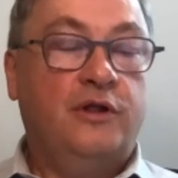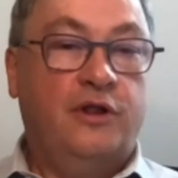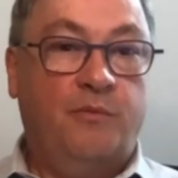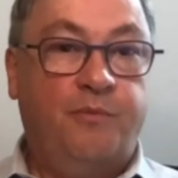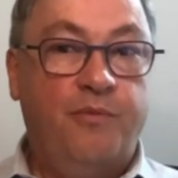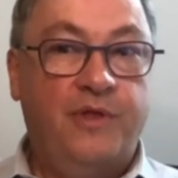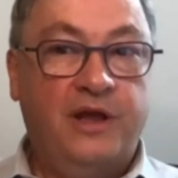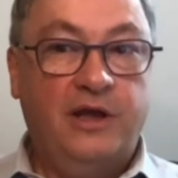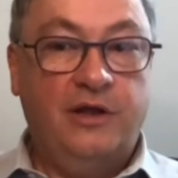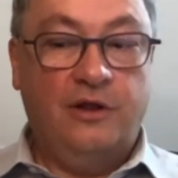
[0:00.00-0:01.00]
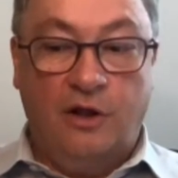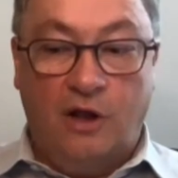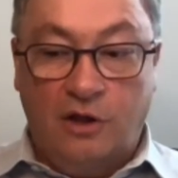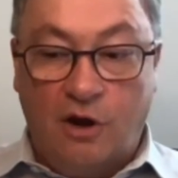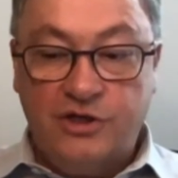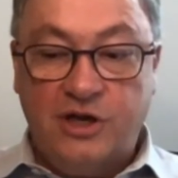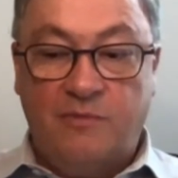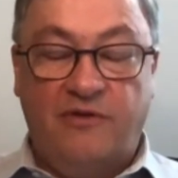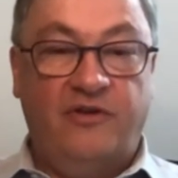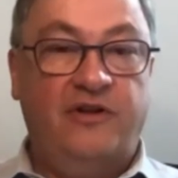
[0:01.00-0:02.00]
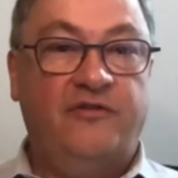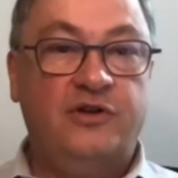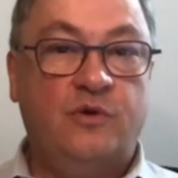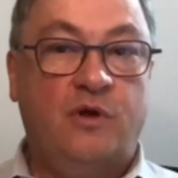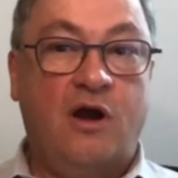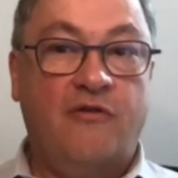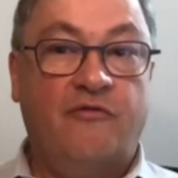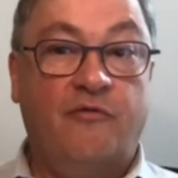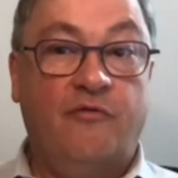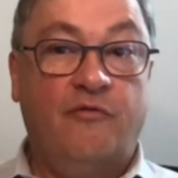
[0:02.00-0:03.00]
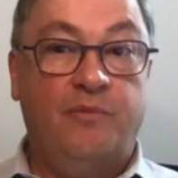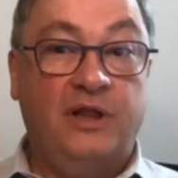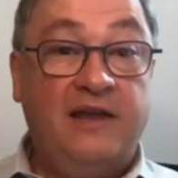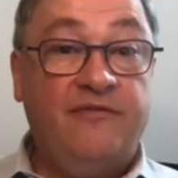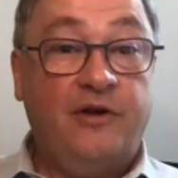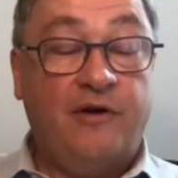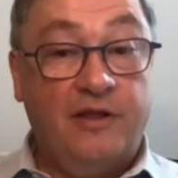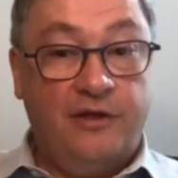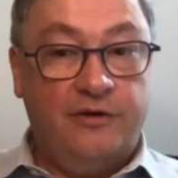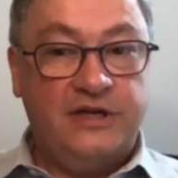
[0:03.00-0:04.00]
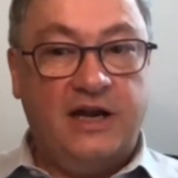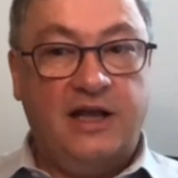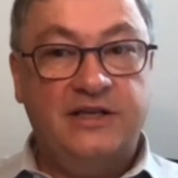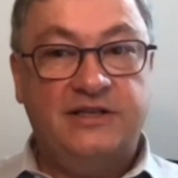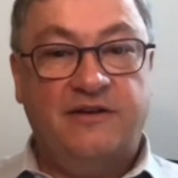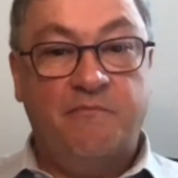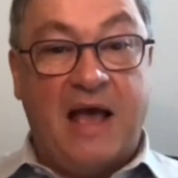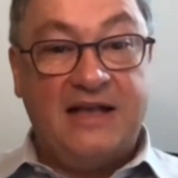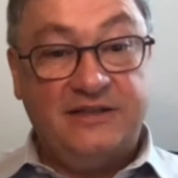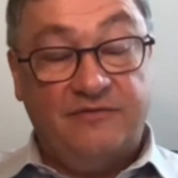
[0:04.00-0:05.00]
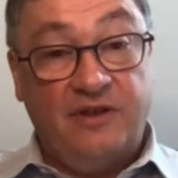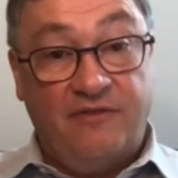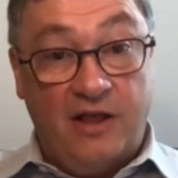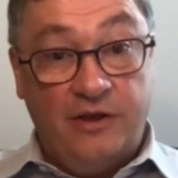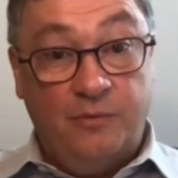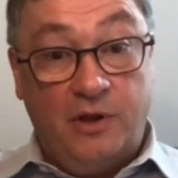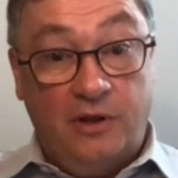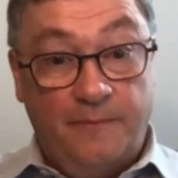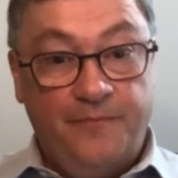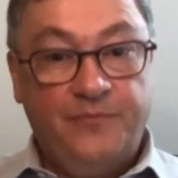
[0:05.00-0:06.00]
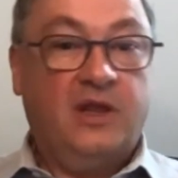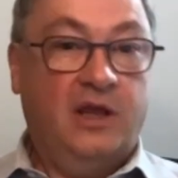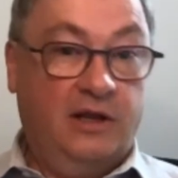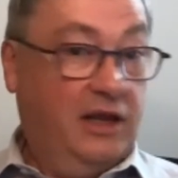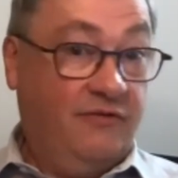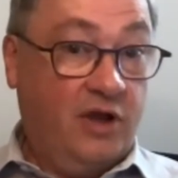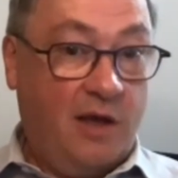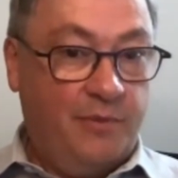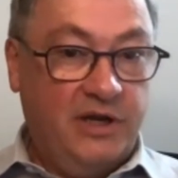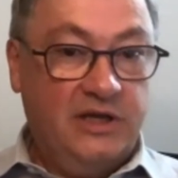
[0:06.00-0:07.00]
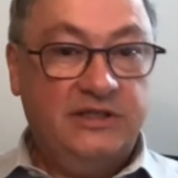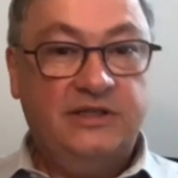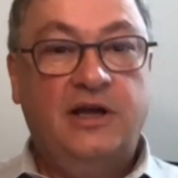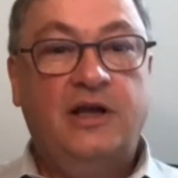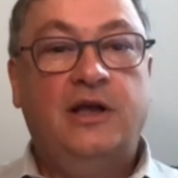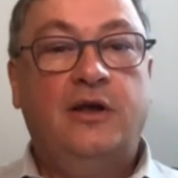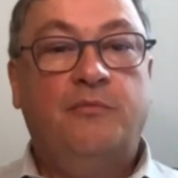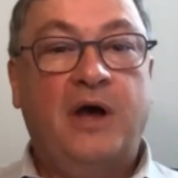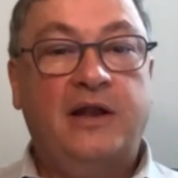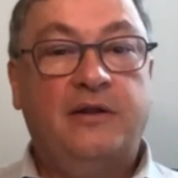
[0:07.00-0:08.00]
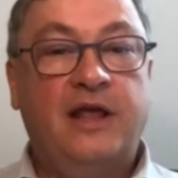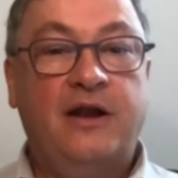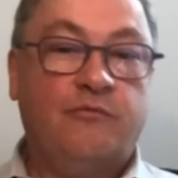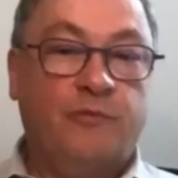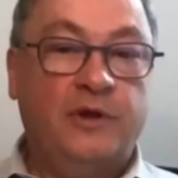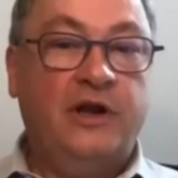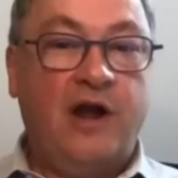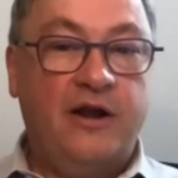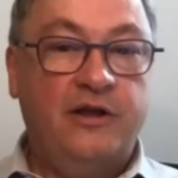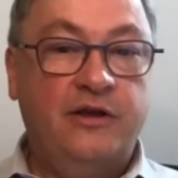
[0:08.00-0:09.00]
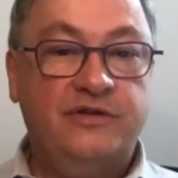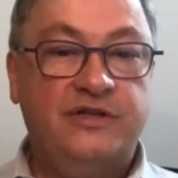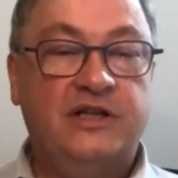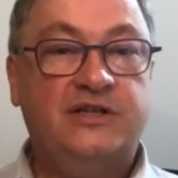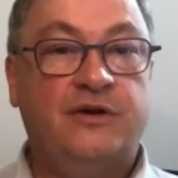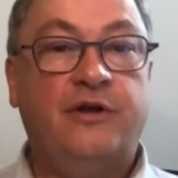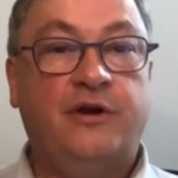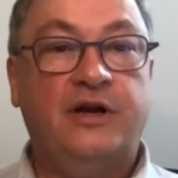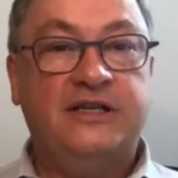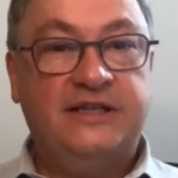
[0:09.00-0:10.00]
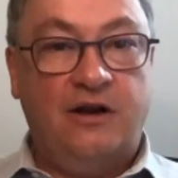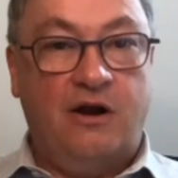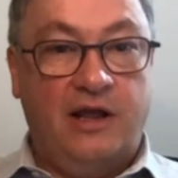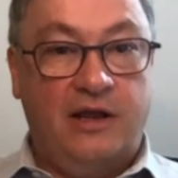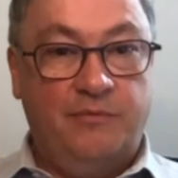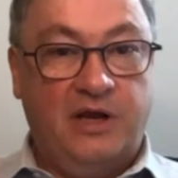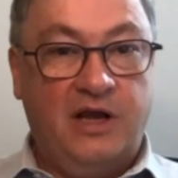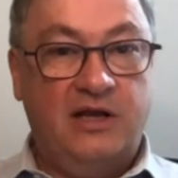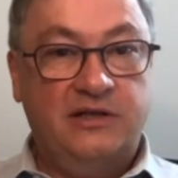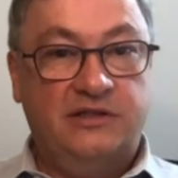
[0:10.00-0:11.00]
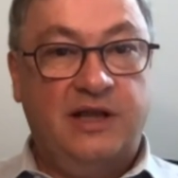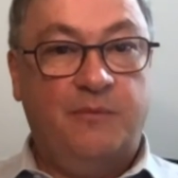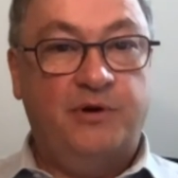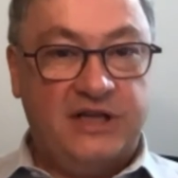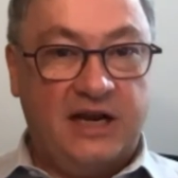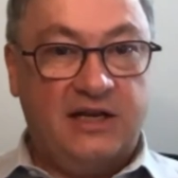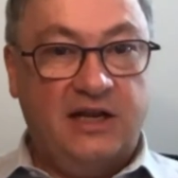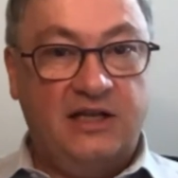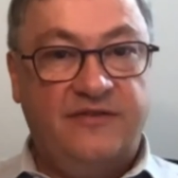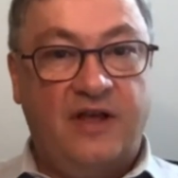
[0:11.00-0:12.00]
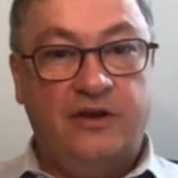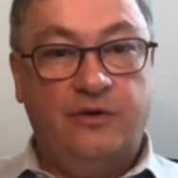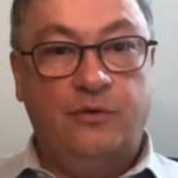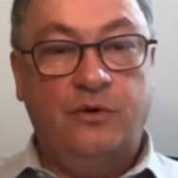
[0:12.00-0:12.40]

the the a large number of individual are believe their their data is massively valuable, in even companies, but they don't really know how to use it, so they're going to sit on it because they're protecting its value.